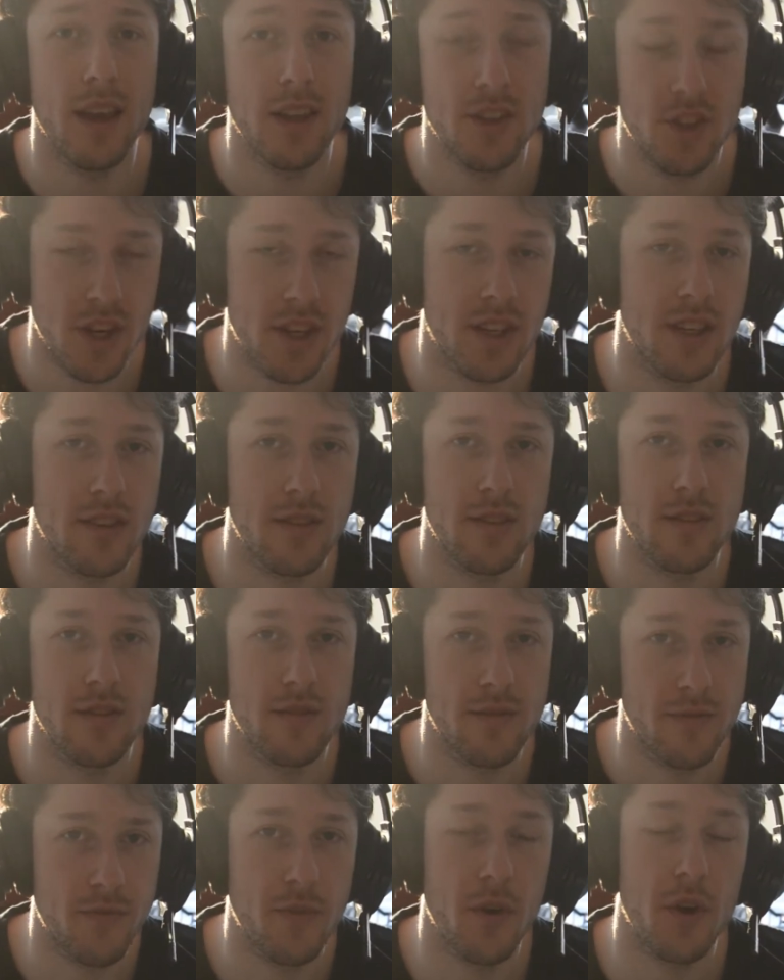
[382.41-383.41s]
Just
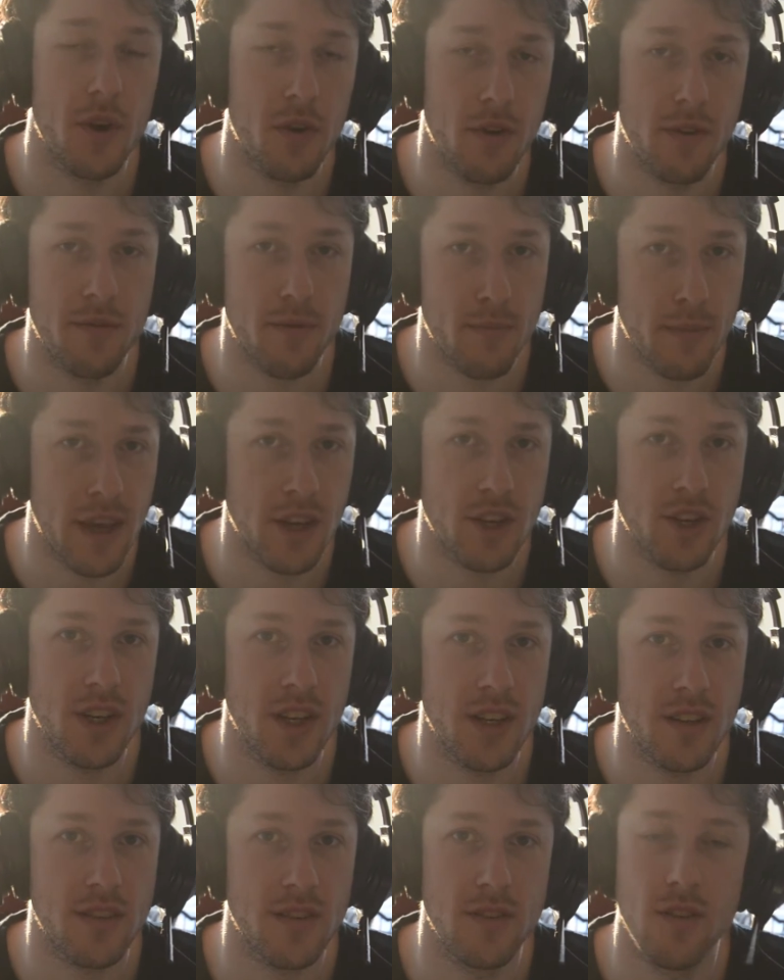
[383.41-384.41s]
for your information,
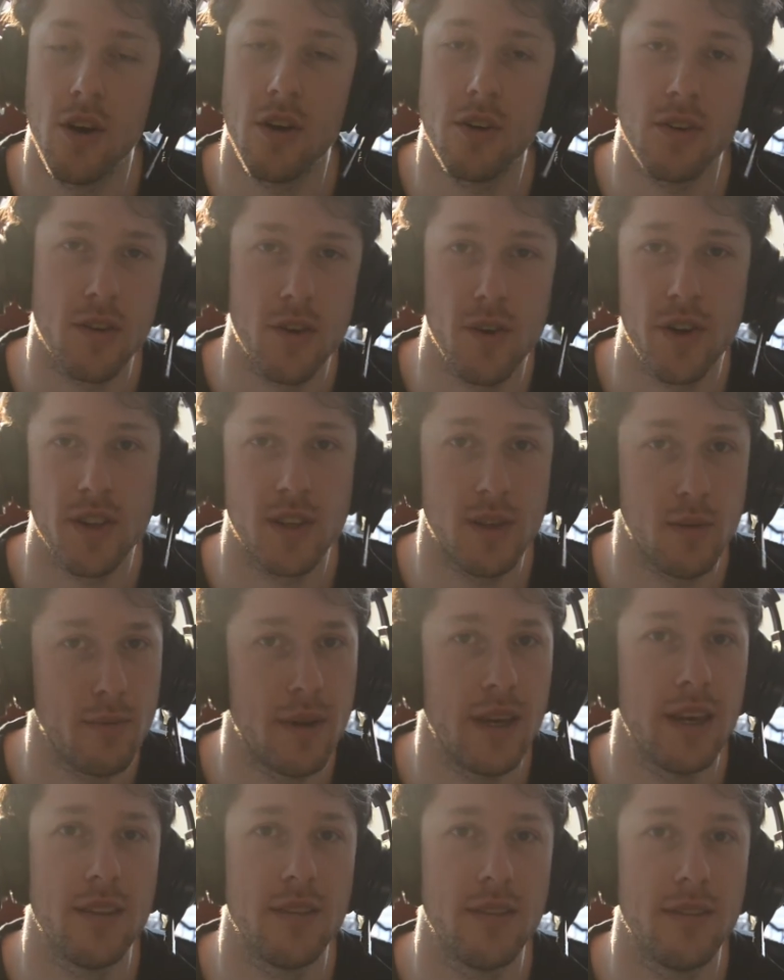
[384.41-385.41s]
it's not going to
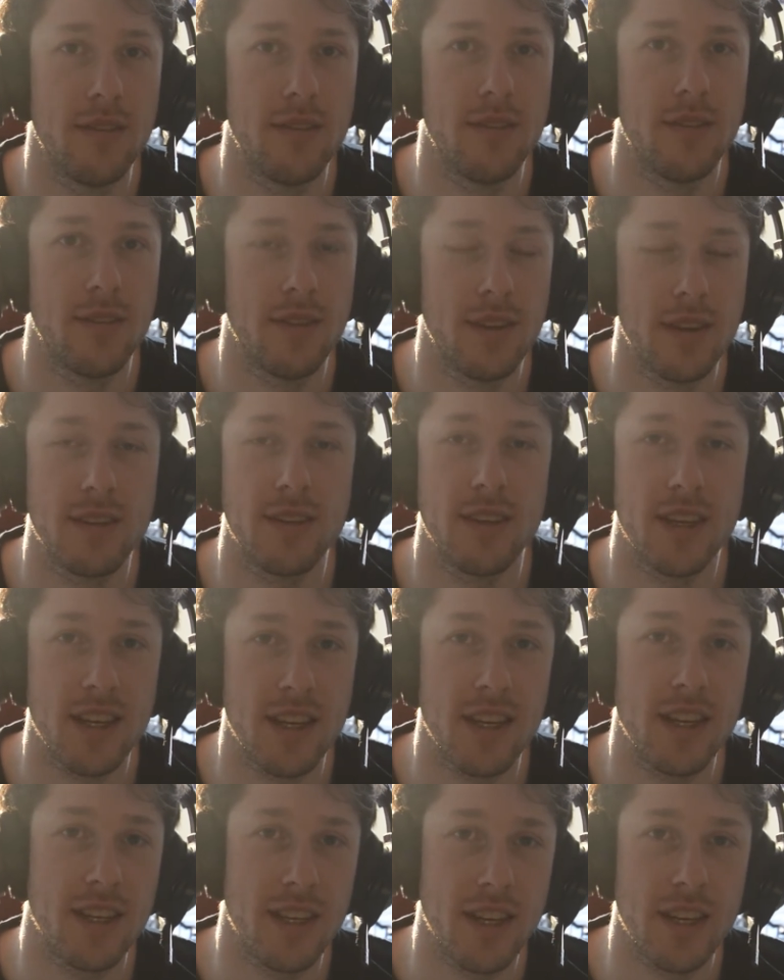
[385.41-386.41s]
be the
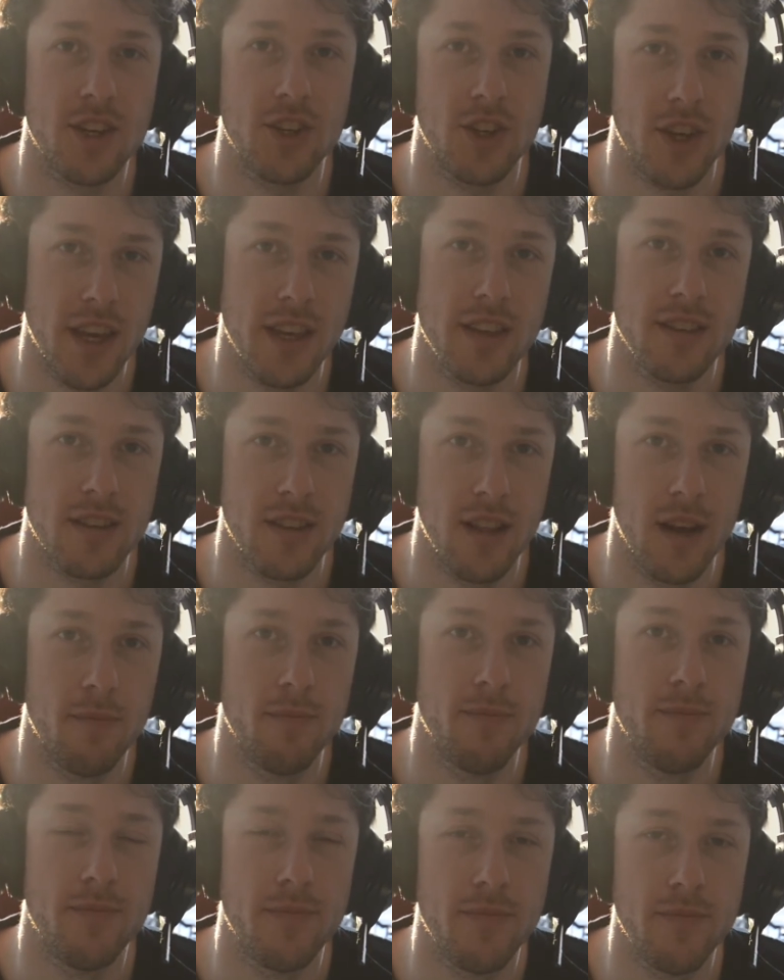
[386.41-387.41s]
Stinky Dick Cheese Club.
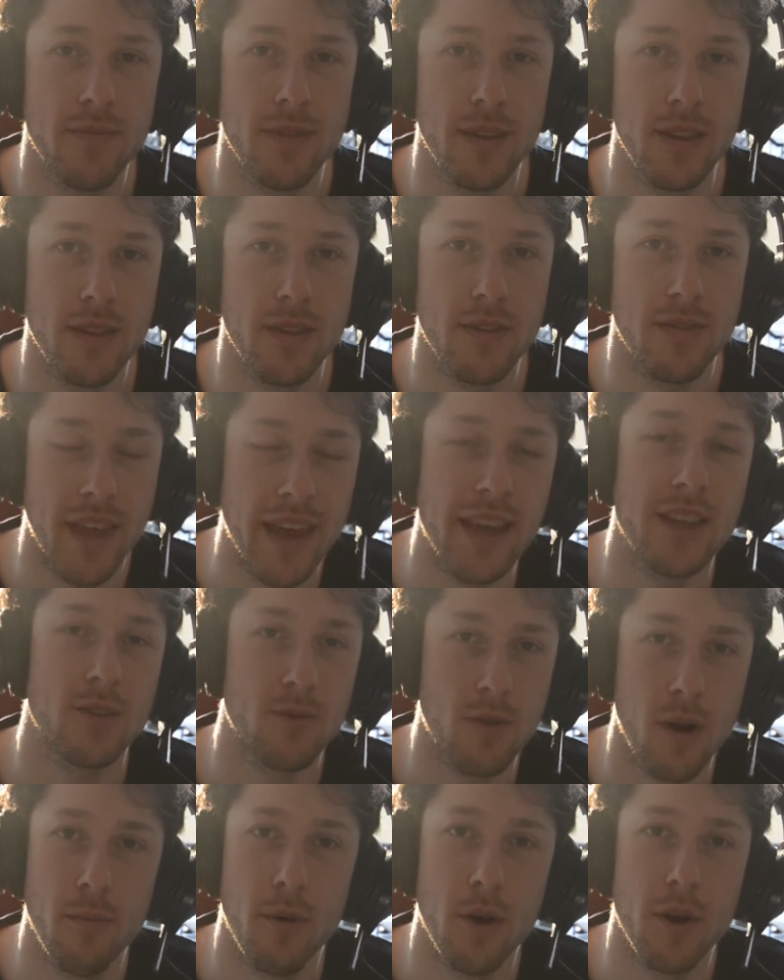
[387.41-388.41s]
Thanks,
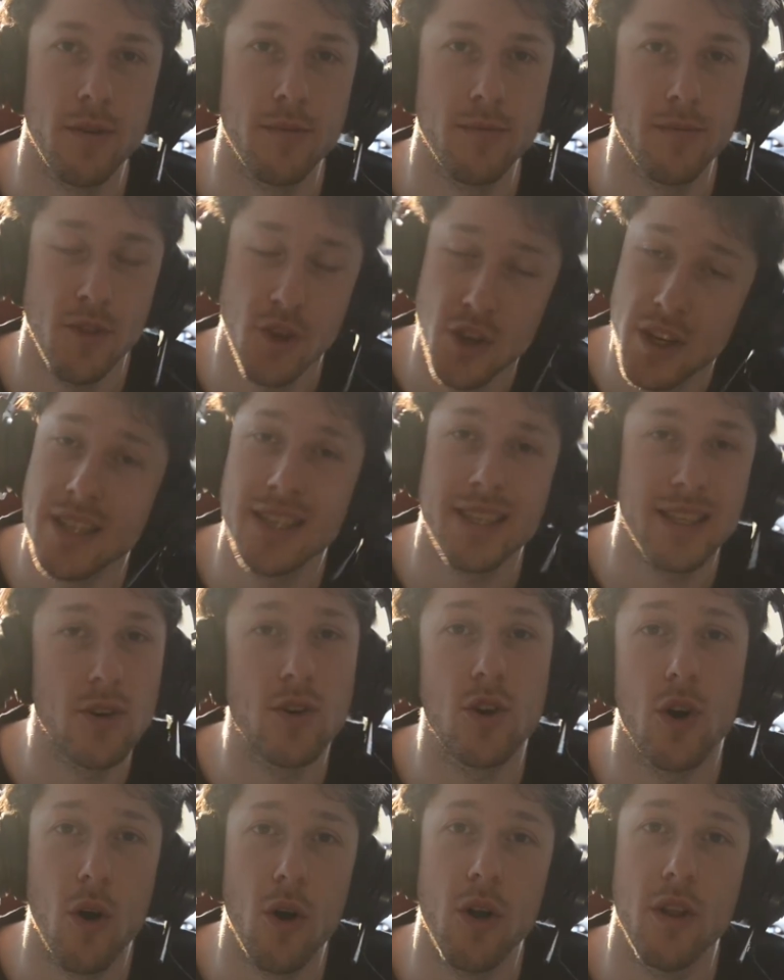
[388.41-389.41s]
Robbo. You can still
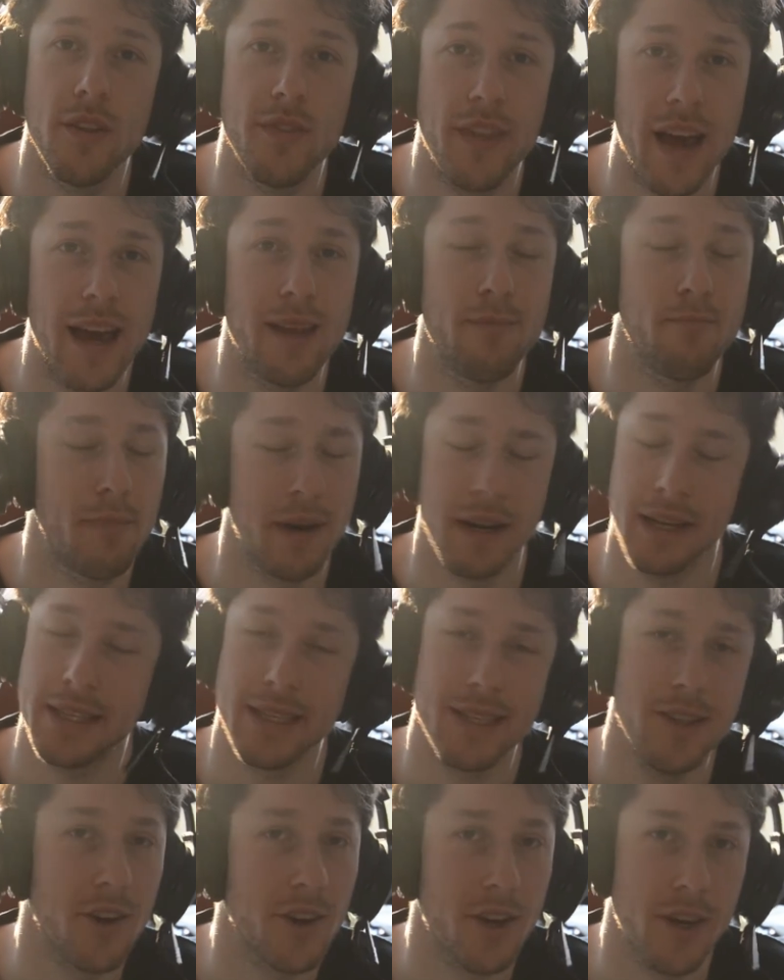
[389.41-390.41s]
call it that, but
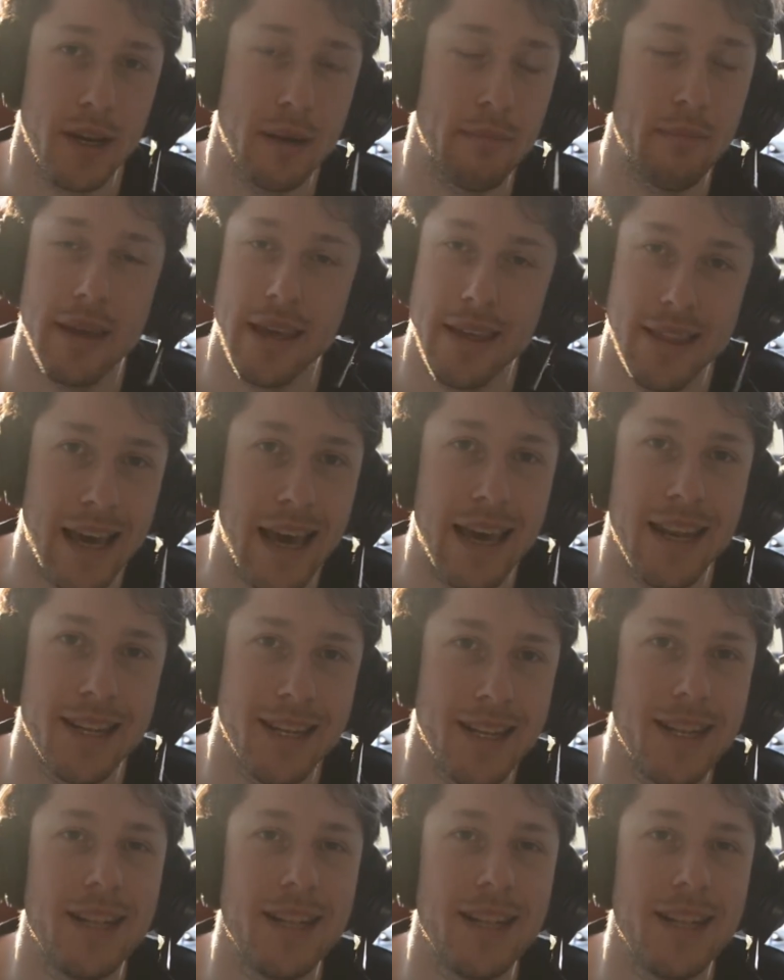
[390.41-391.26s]
it's not going to be that.